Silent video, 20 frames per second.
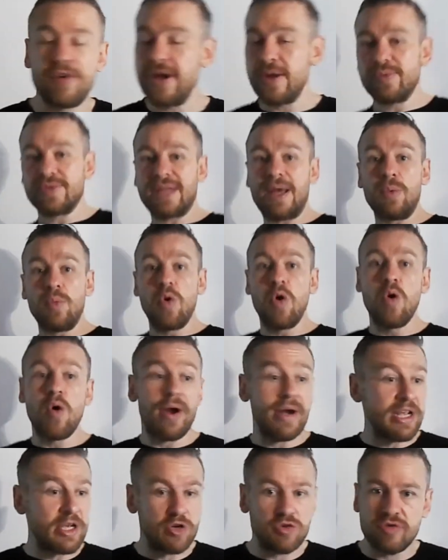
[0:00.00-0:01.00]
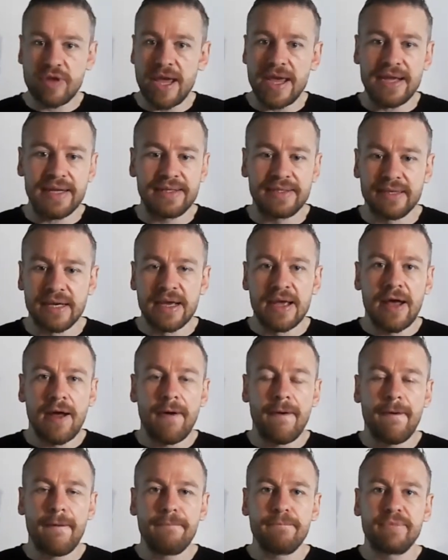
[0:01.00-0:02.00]
It was like, whoa, and he created
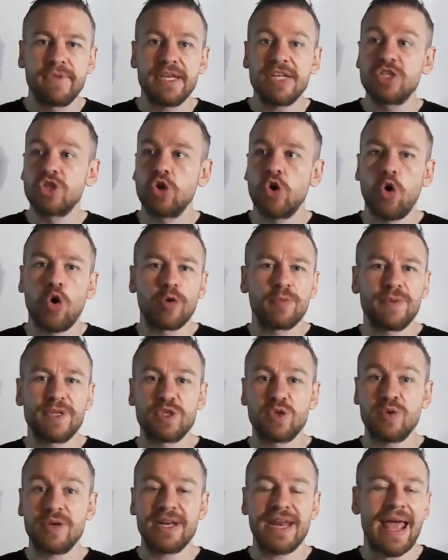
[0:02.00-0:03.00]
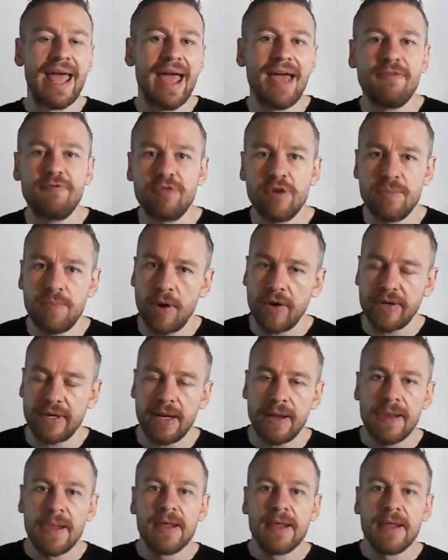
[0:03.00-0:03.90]
discord between everybody.